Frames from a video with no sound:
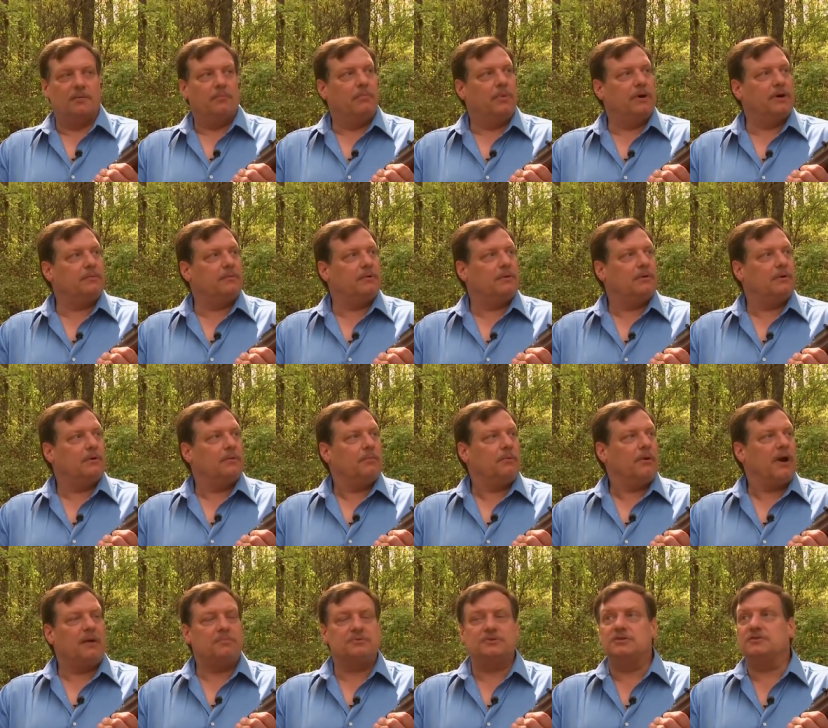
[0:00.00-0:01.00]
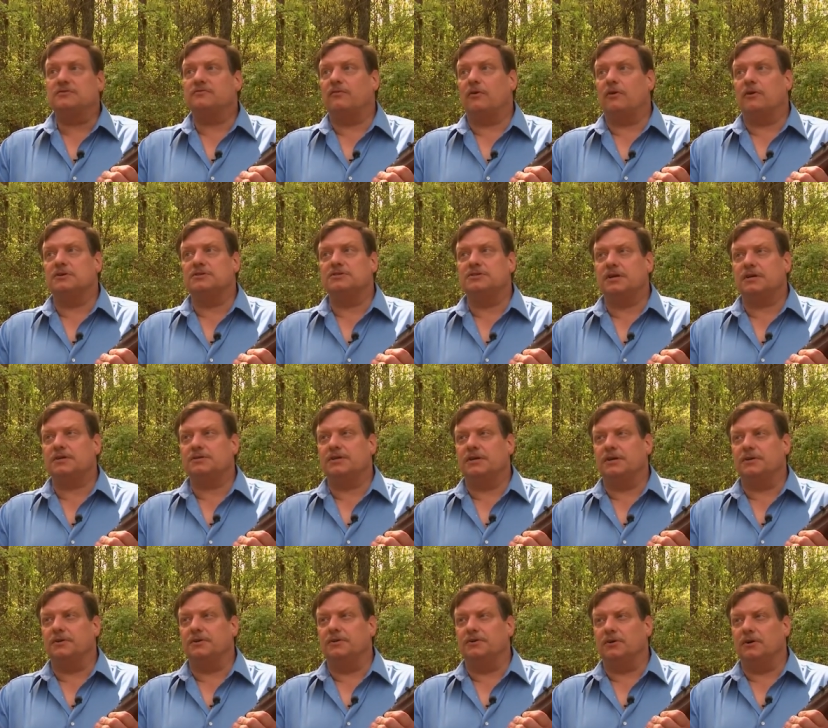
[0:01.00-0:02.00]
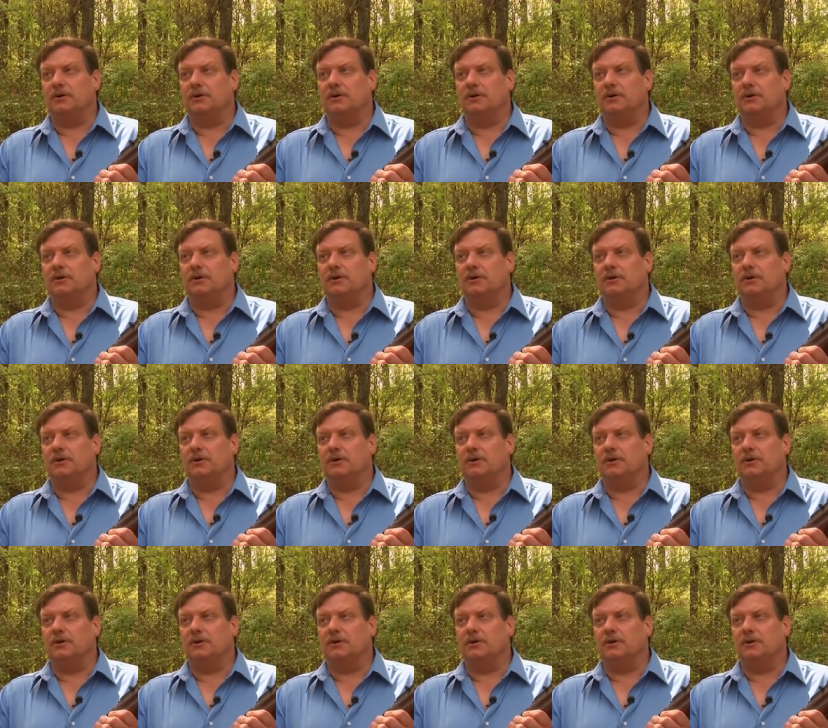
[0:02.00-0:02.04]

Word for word: but perhaps as far as 600